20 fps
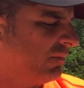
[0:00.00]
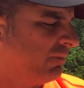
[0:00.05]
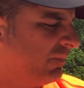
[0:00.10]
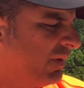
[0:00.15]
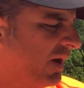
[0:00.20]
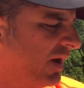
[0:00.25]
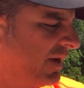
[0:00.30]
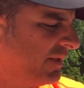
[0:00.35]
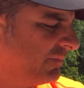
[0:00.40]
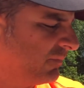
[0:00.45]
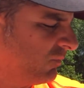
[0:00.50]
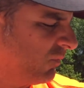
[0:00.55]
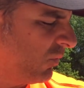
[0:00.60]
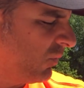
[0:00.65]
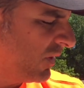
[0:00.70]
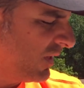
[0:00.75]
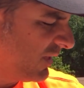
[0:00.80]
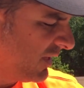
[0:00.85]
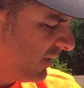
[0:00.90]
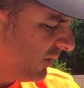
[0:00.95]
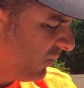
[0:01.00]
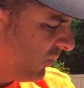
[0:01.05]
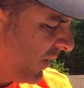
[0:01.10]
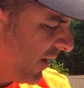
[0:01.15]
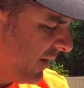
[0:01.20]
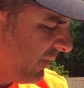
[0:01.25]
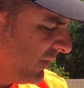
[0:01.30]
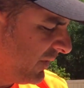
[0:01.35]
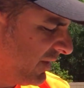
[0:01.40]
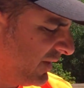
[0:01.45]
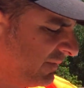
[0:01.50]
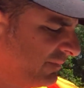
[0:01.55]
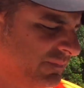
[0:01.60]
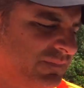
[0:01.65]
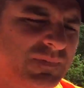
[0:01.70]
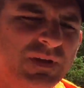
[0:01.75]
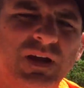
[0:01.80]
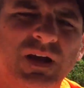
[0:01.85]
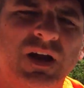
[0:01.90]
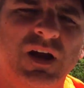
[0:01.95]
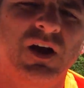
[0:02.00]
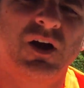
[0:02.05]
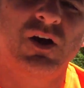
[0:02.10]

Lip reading: But when we can get away with it, I